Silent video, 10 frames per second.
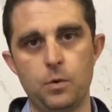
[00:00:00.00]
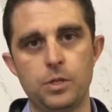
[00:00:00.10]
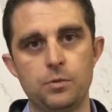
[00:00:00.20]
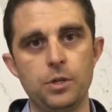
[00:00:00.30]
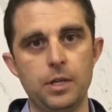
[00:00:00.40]

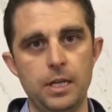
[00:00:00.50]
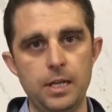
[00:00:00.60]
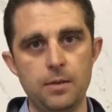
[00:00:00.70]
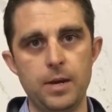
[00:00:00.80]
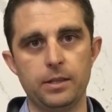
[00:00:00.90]
What's really
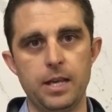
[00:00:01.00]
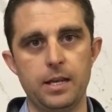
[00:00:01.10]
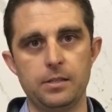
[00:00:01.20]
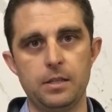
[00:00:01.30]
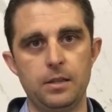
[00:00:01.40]
neat about
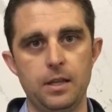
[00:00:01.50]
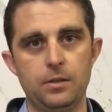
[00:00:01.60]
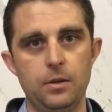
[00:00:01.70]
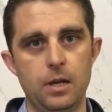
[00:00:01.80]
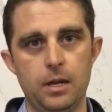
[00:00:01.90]
that is that they
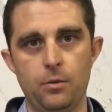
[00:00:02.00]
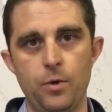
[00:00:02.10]
uh,